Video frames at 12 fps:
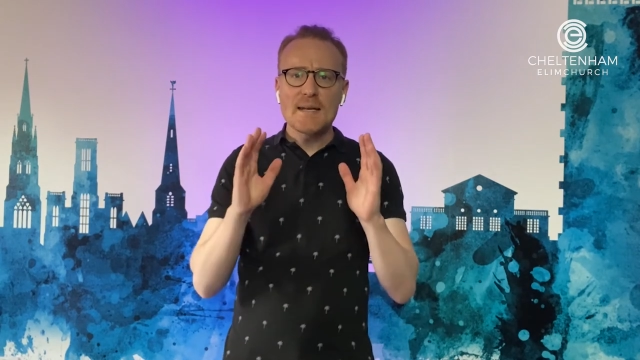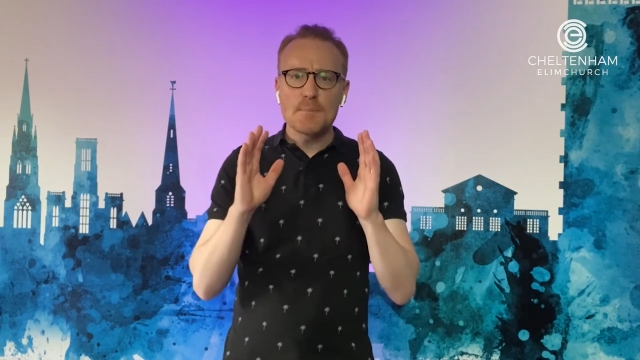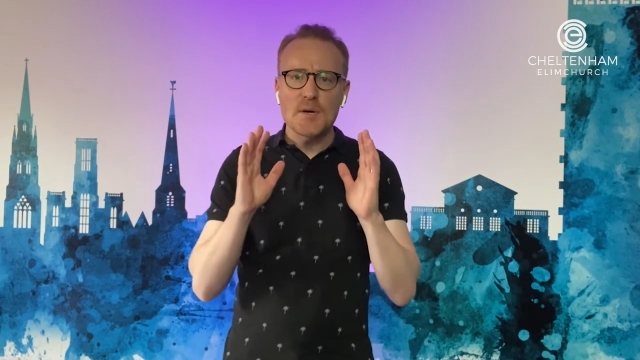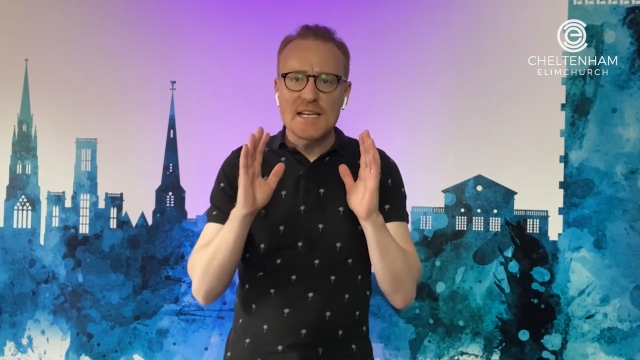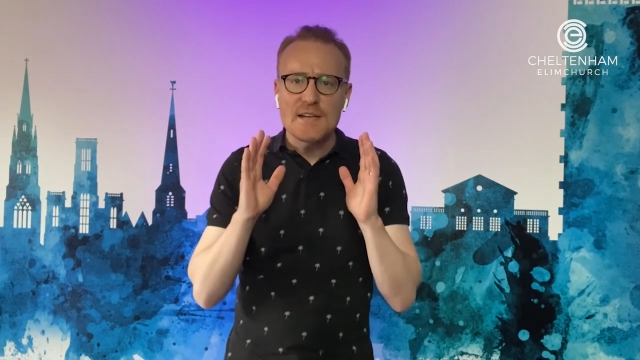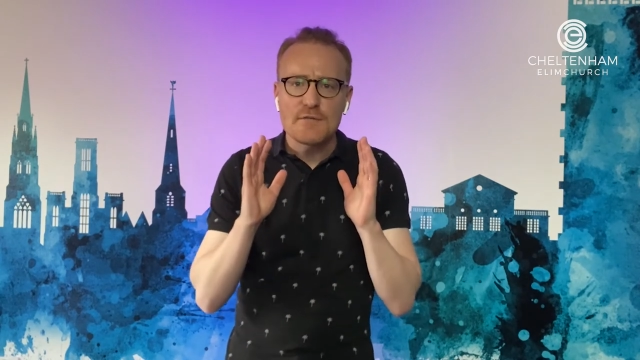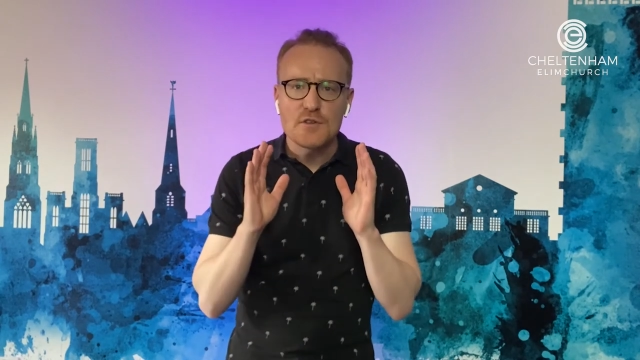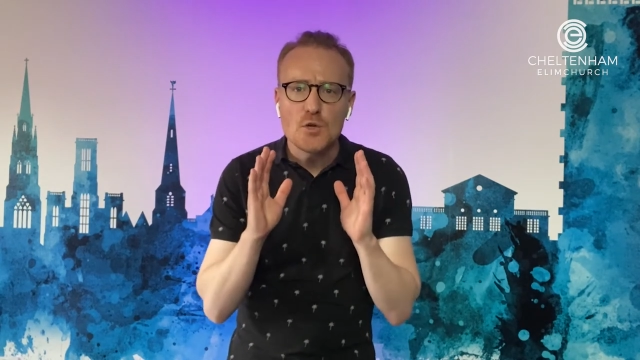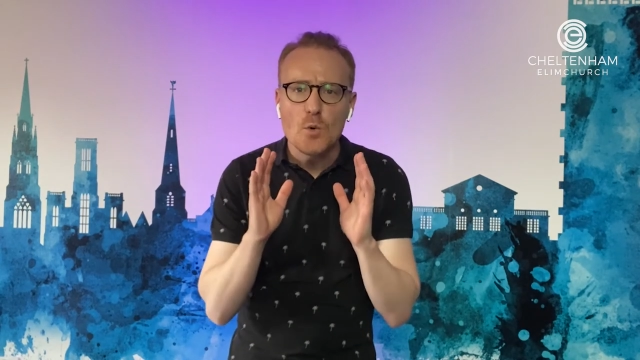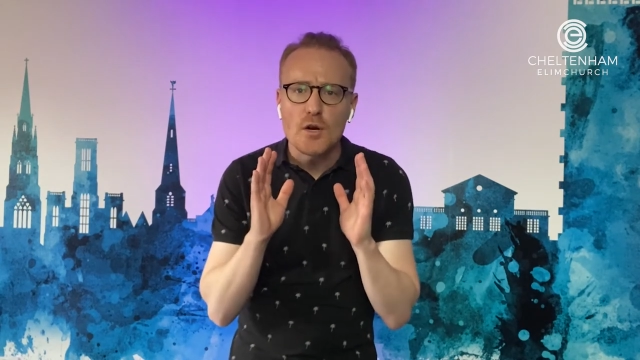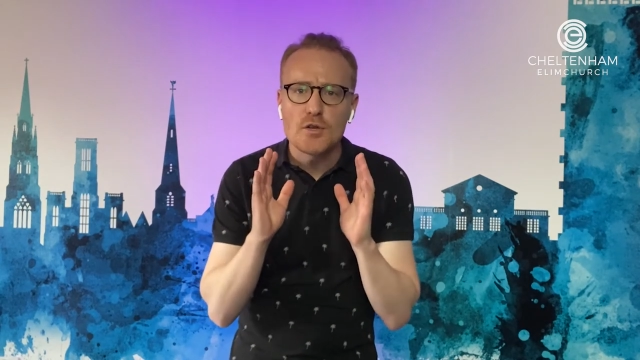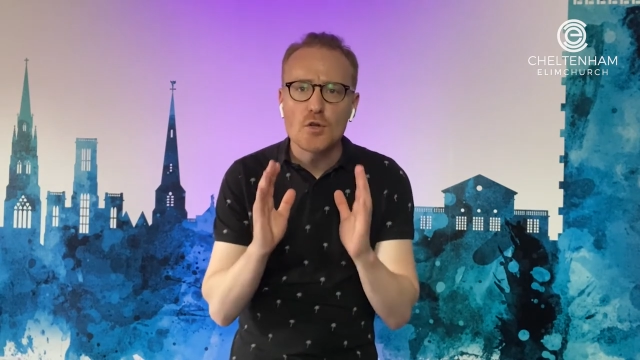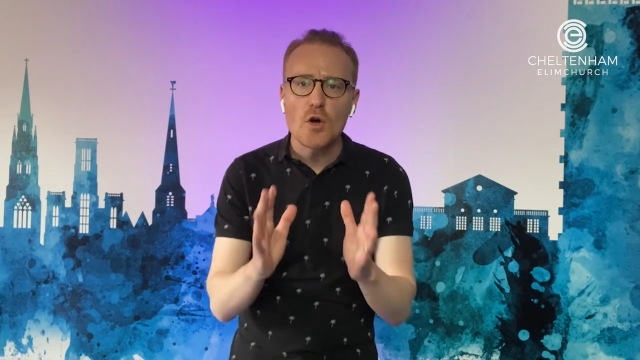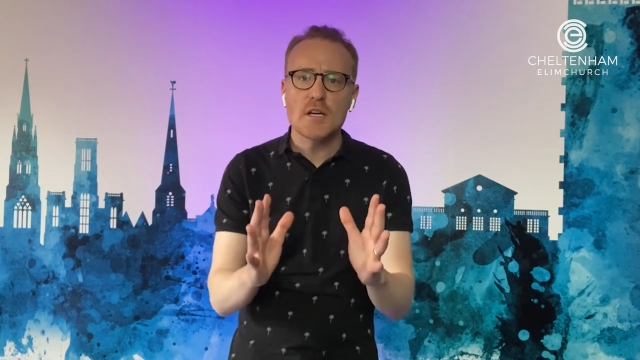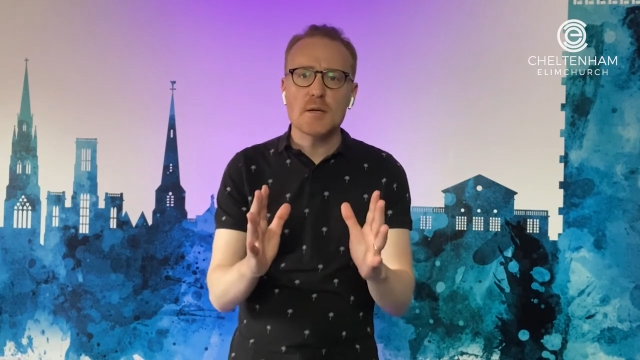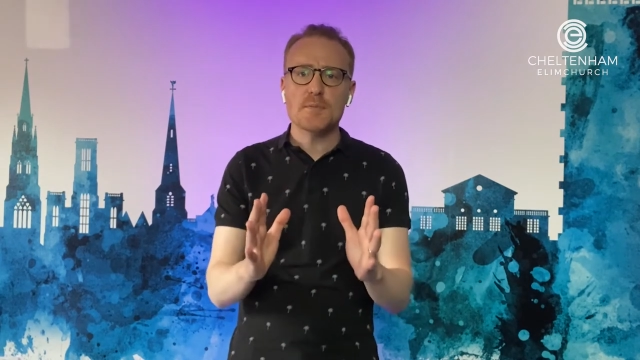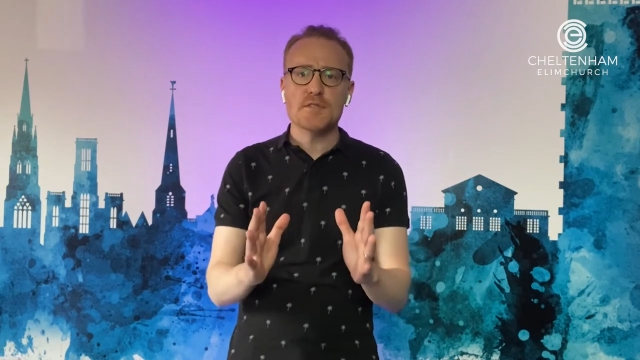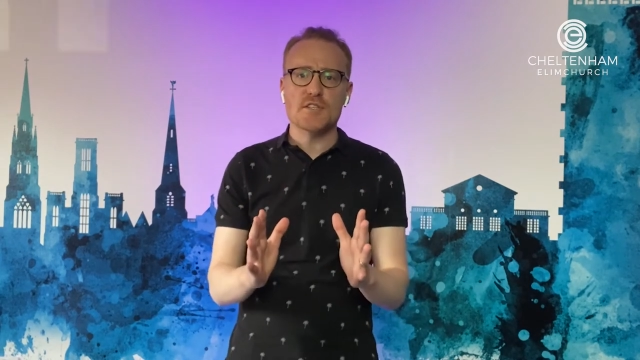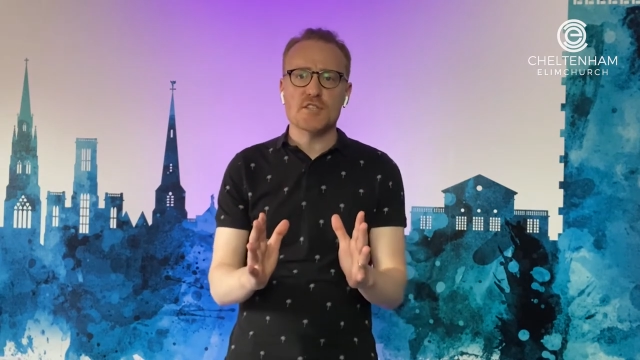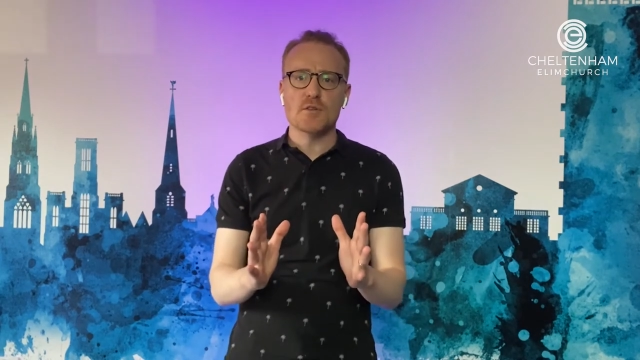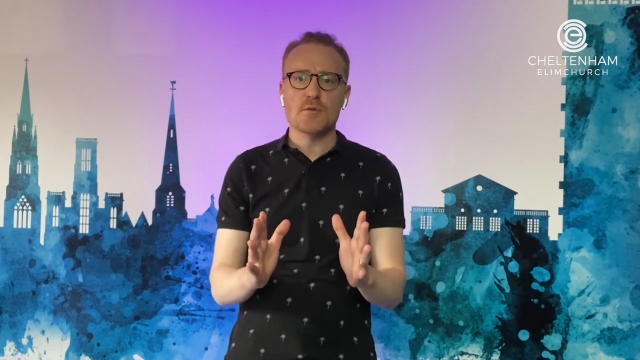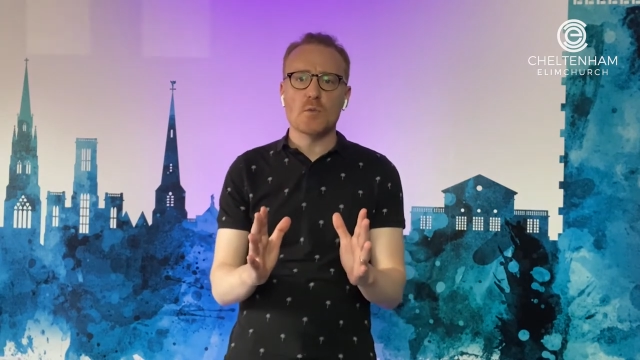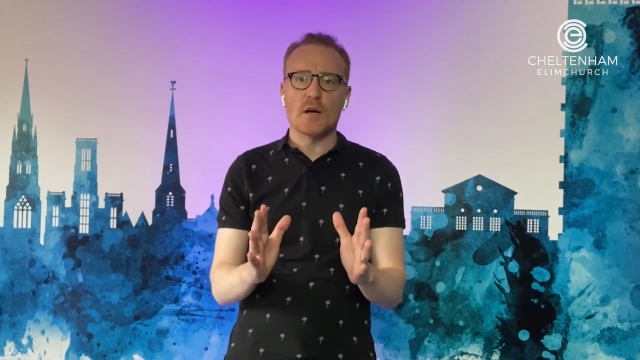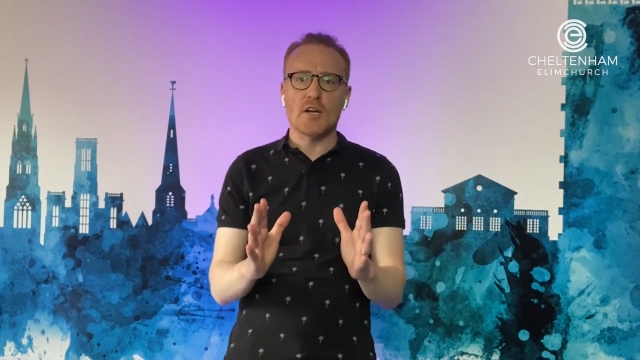But if you are not in a position
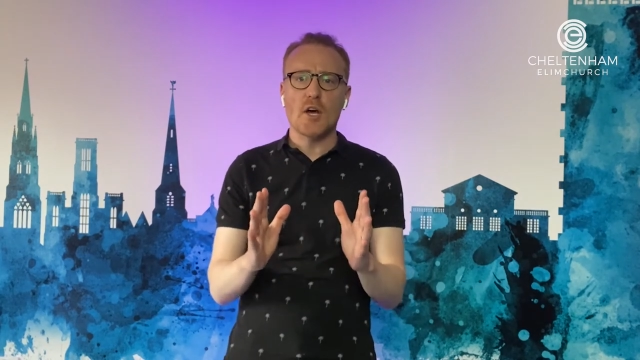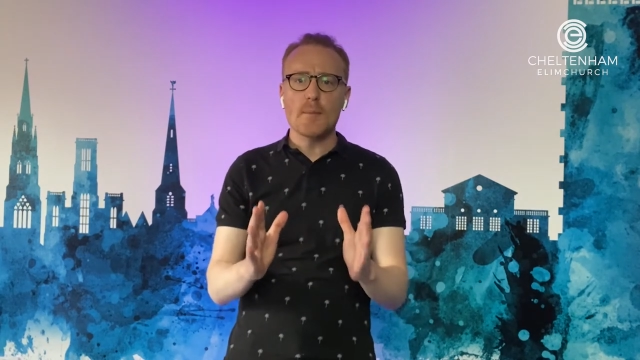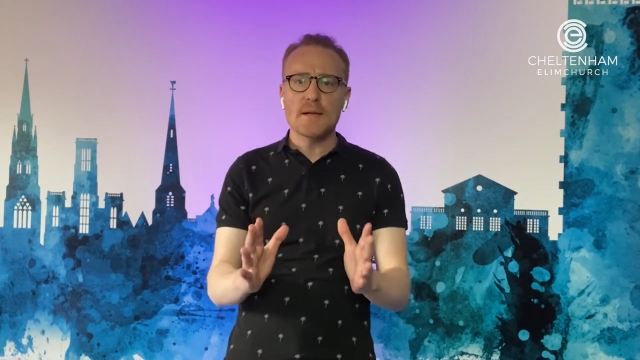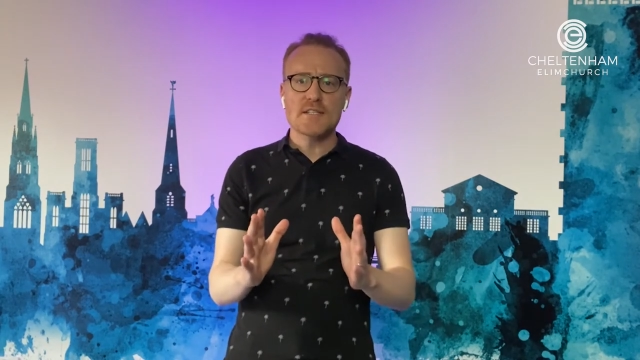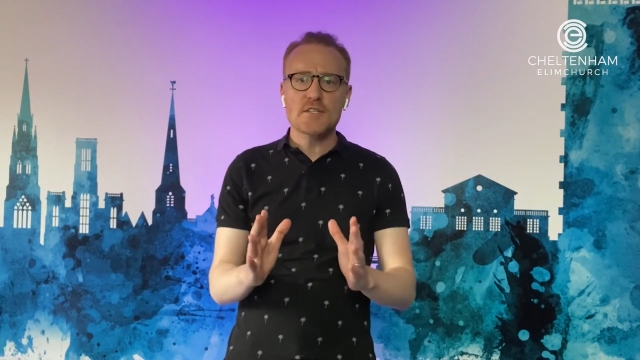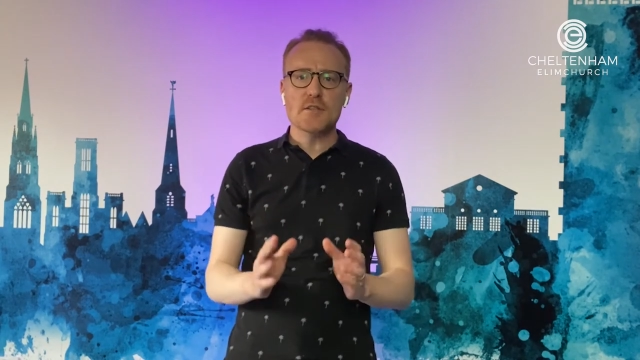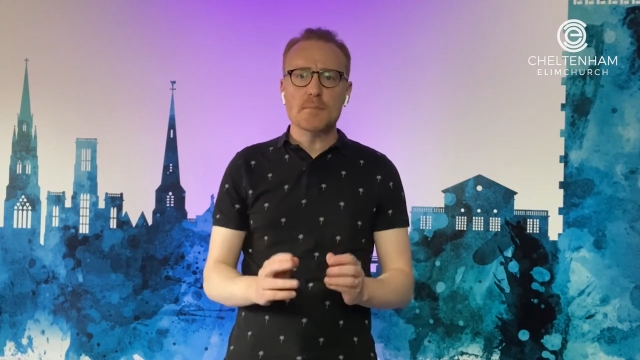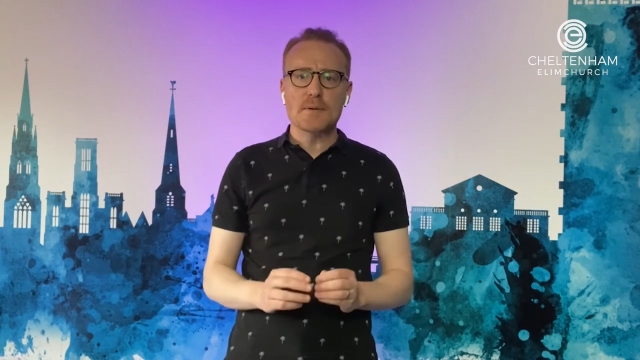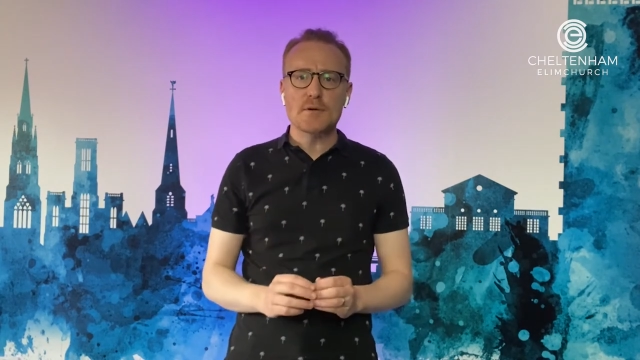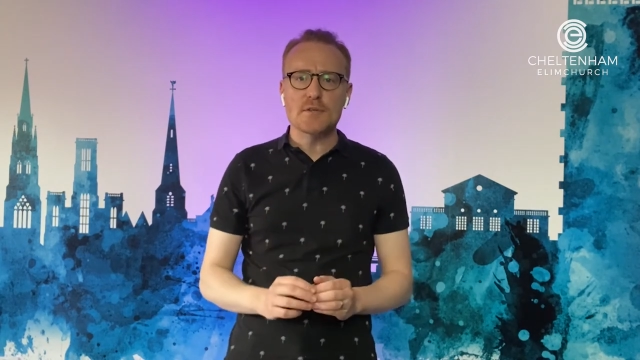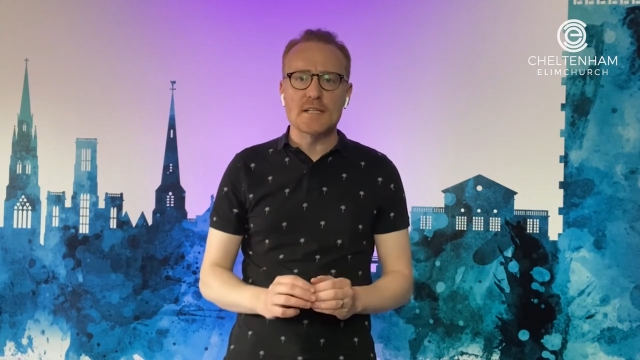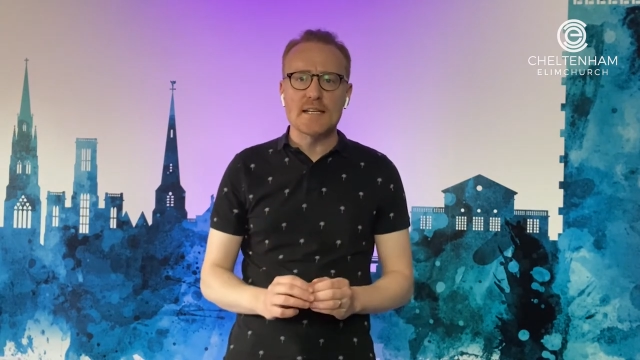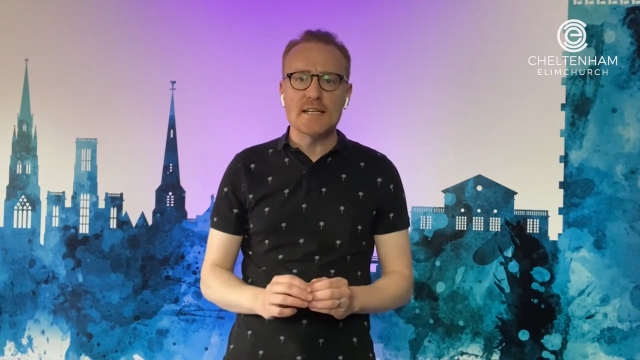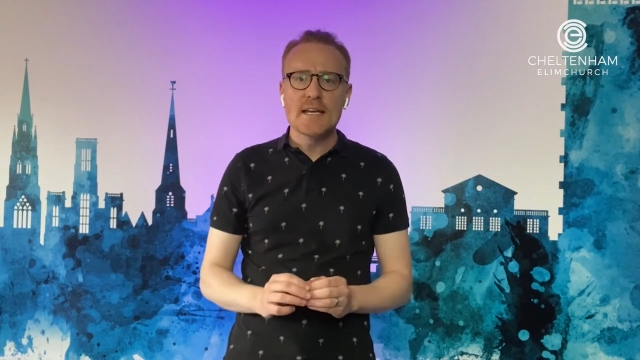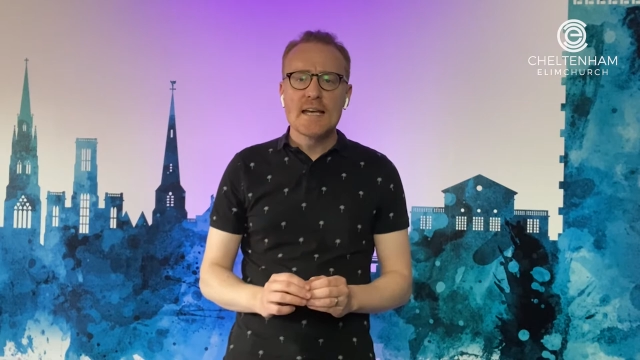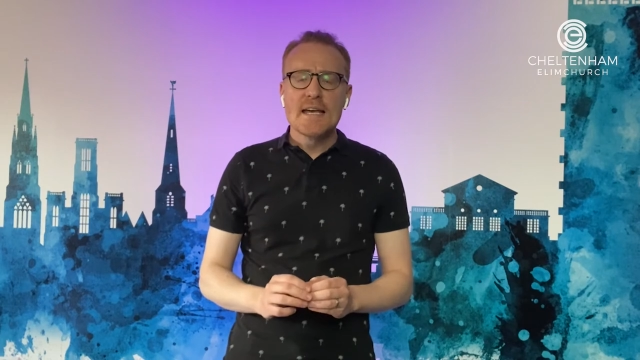where coming to the building